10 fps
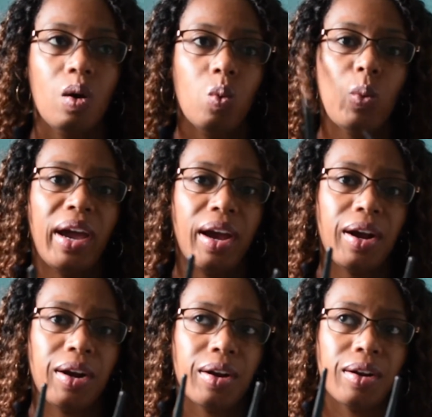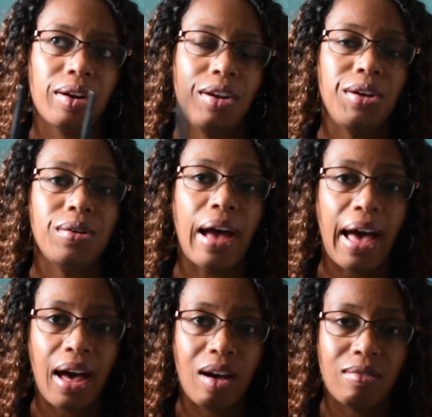where you
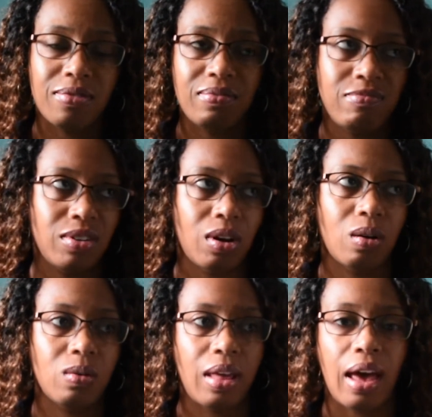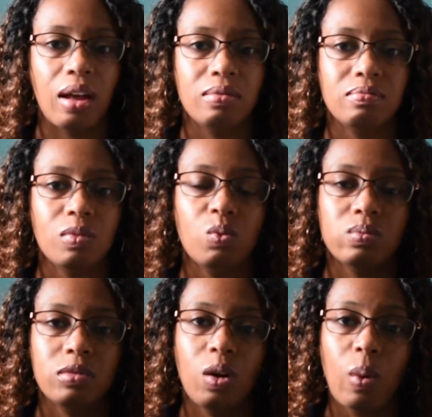have, that
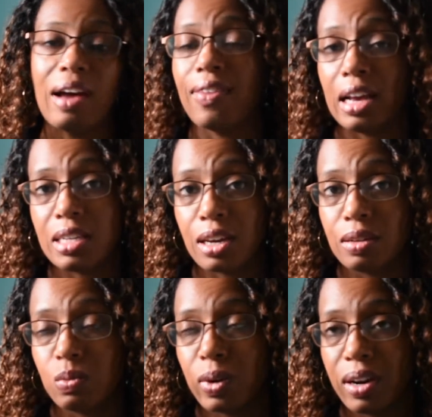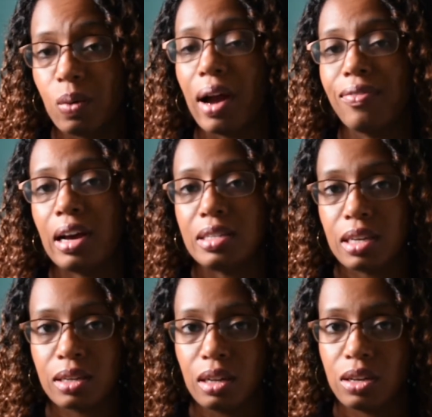your Wi-Fi
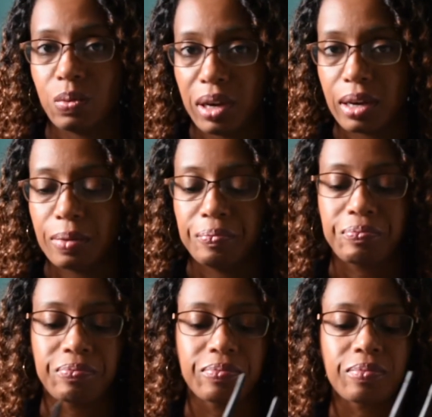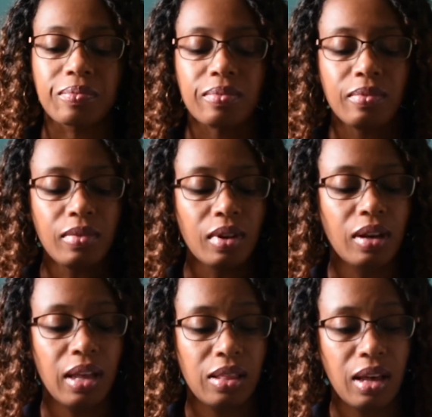signal is weak,
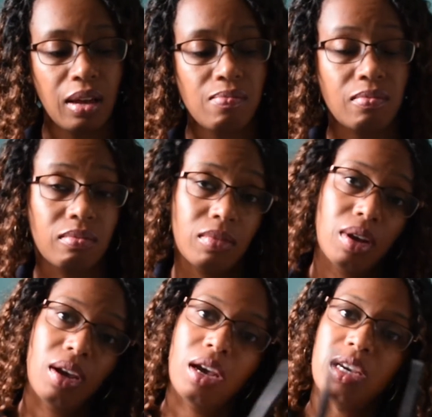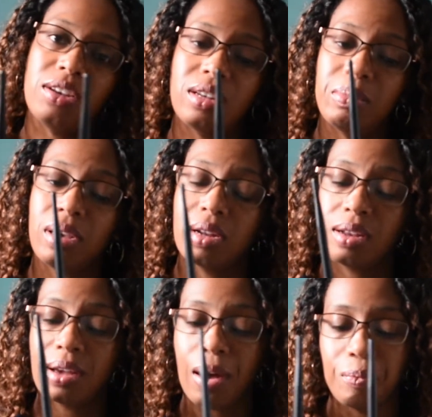and then you should be good
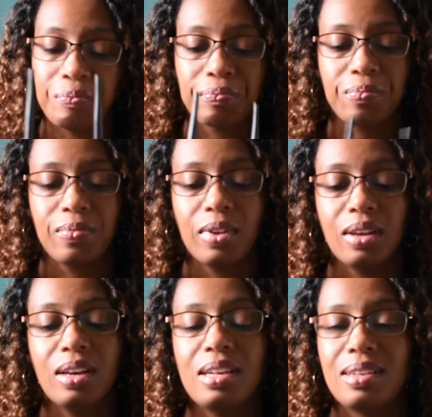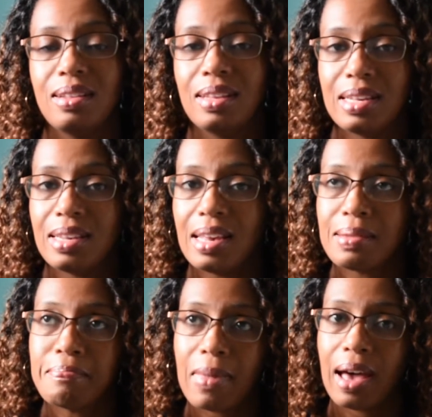to go. So this is
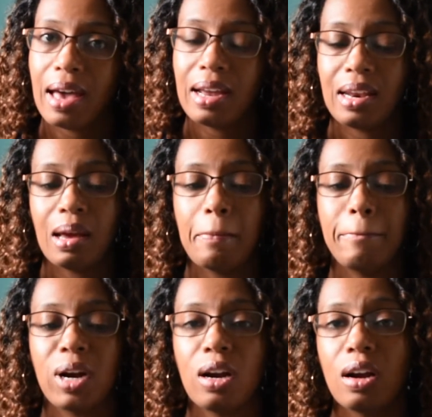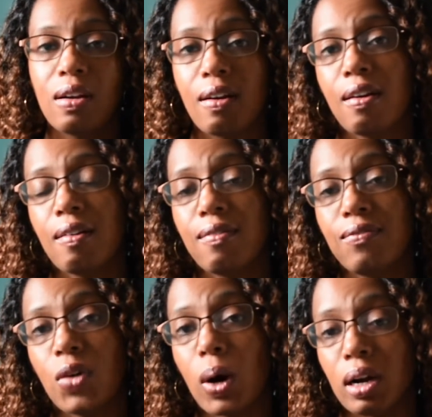my number
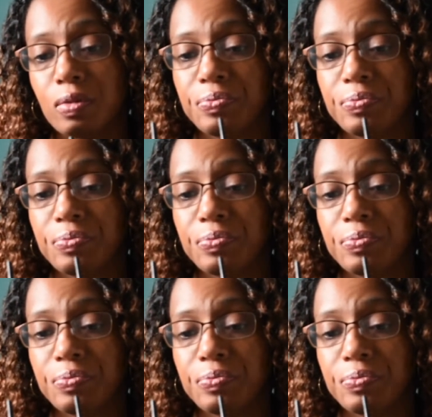4.